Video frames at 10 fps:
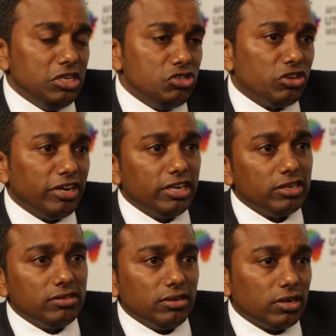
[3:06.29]

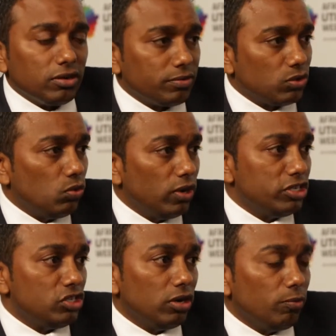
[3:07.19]
integrated
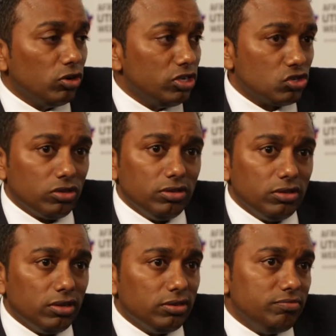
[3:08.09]
quality harmonics on
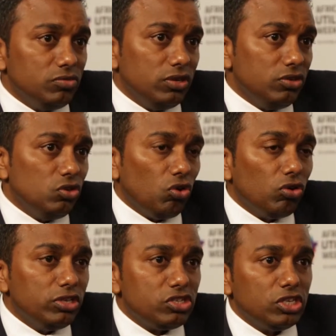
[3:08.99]

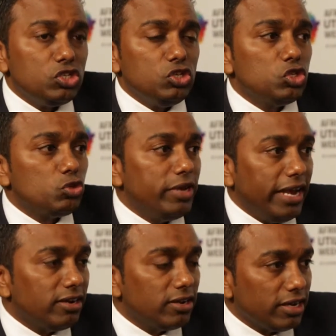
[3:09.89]
all these things needs to be
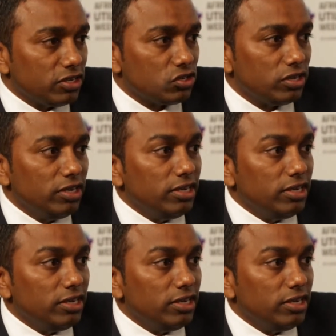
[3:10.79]
analyzed.